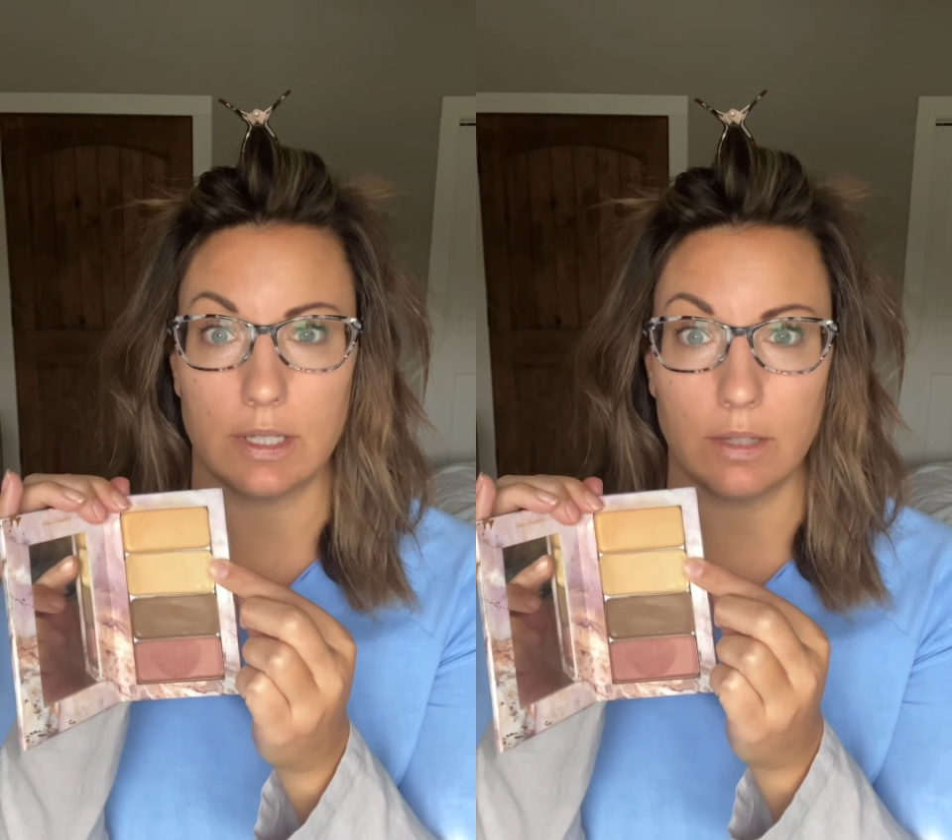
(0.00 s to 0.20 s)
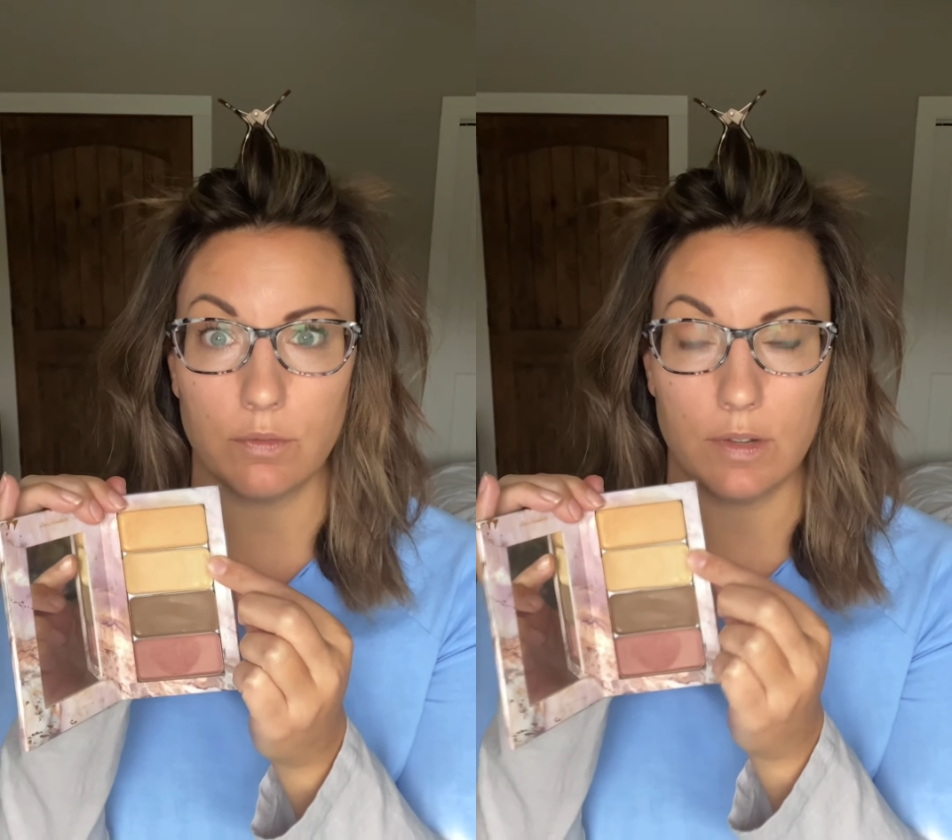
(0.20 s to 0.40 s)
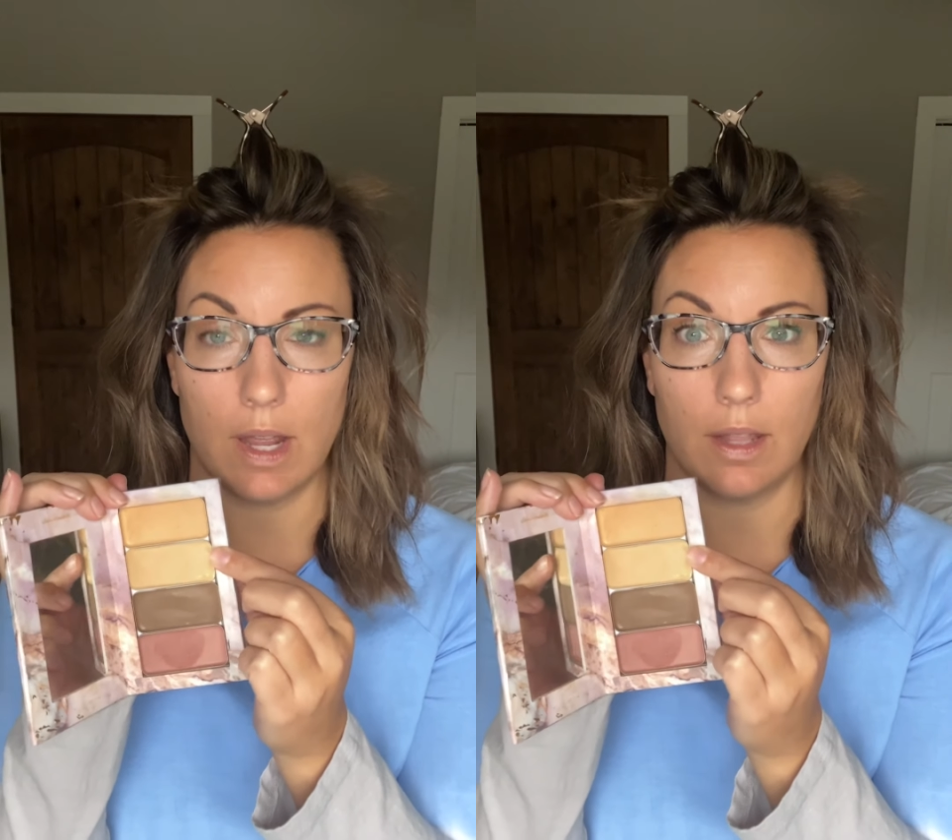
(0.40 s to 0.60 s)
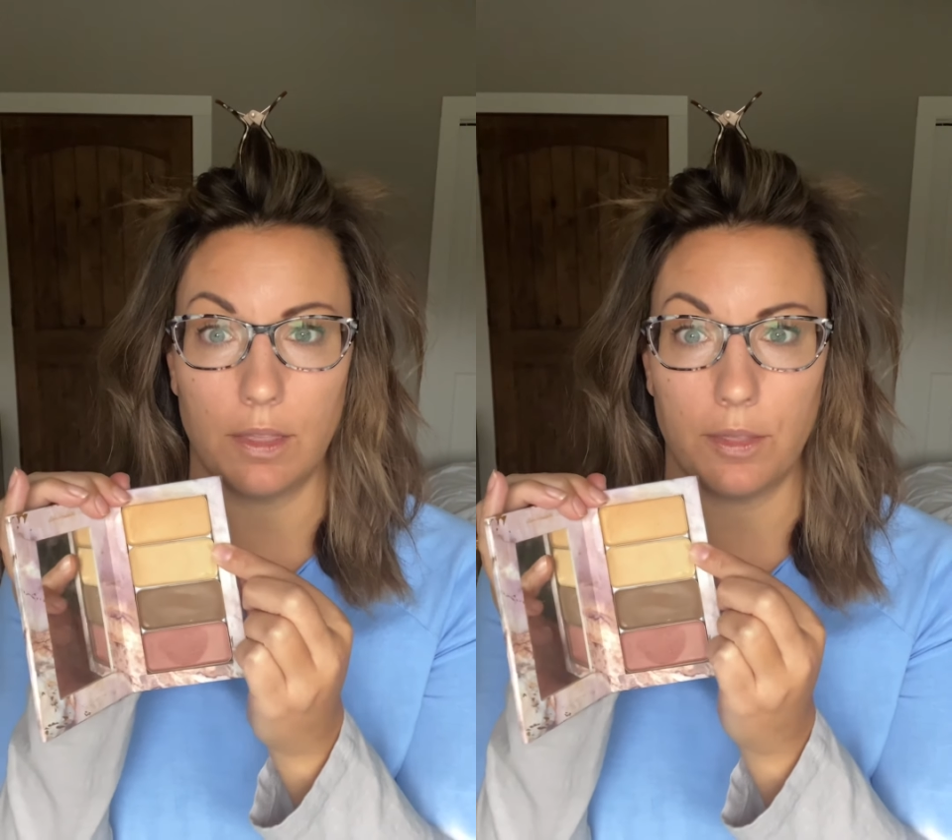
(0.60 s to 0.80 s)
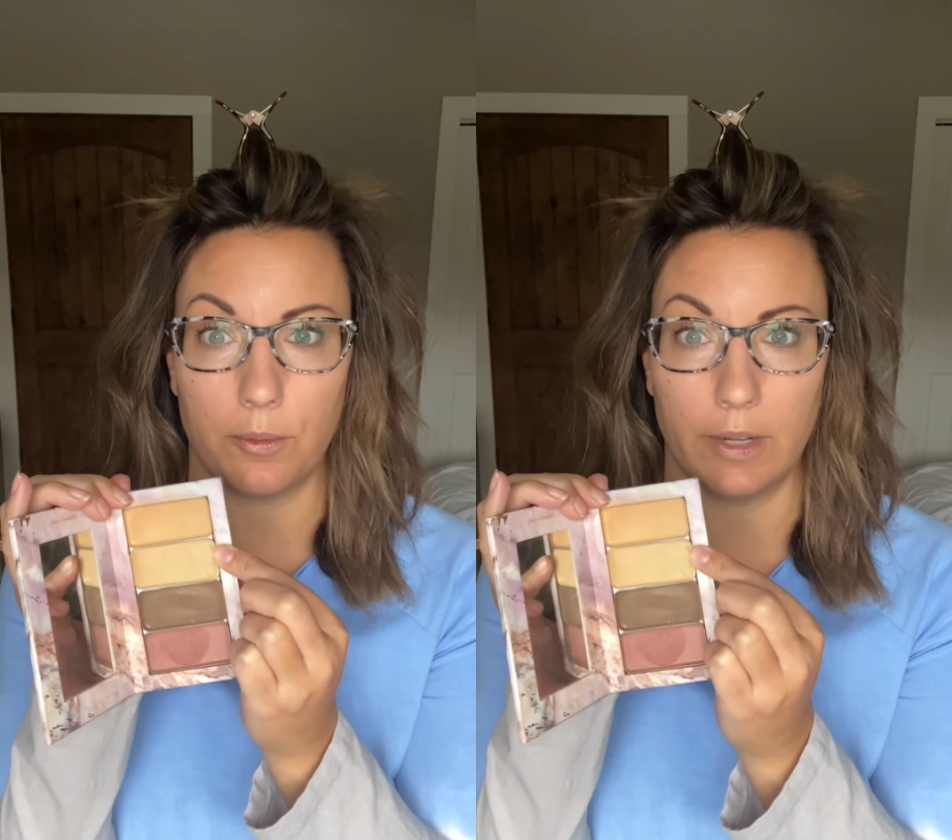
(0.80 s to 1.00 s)
if not
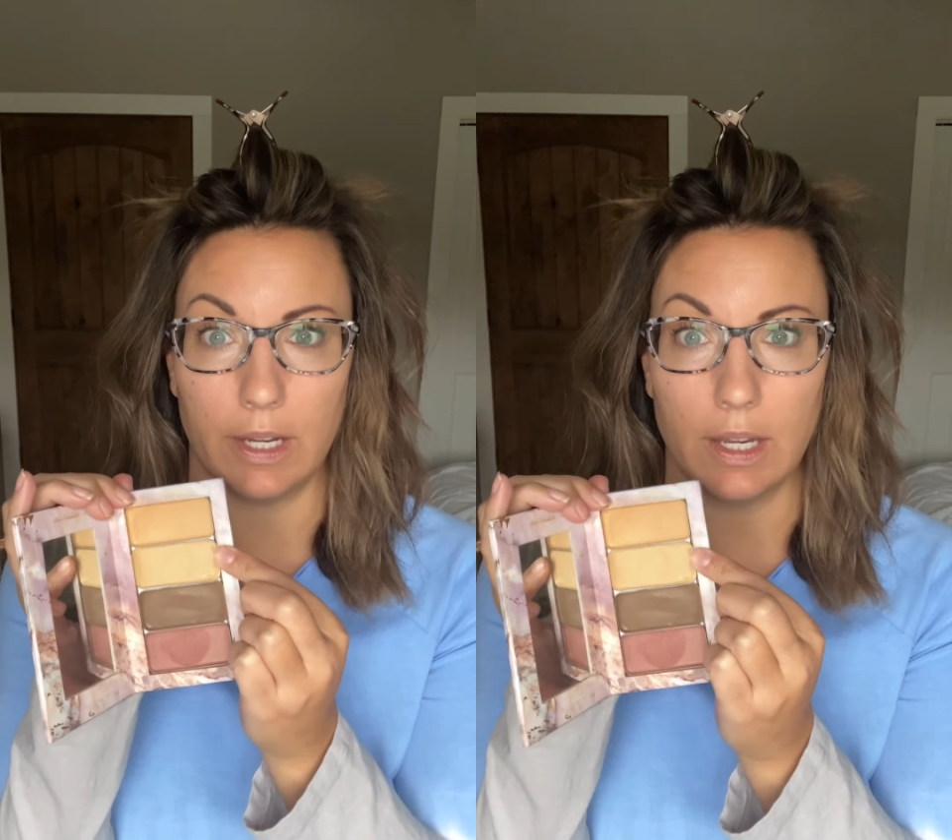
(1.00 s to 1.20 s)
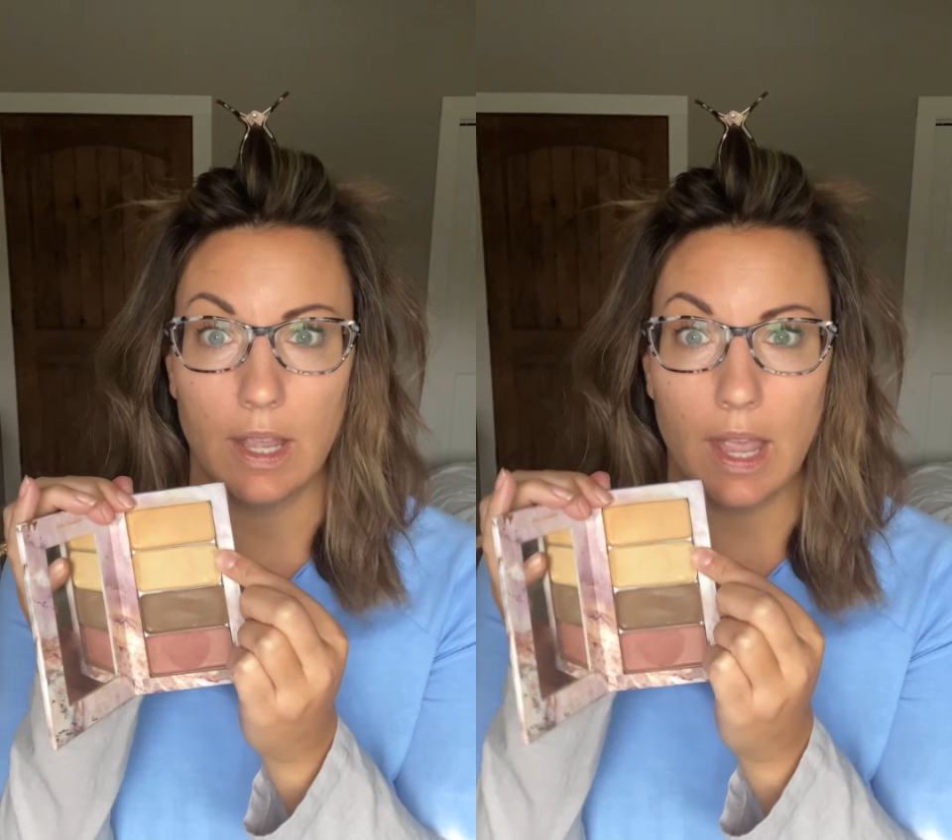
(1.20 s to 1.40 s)
3.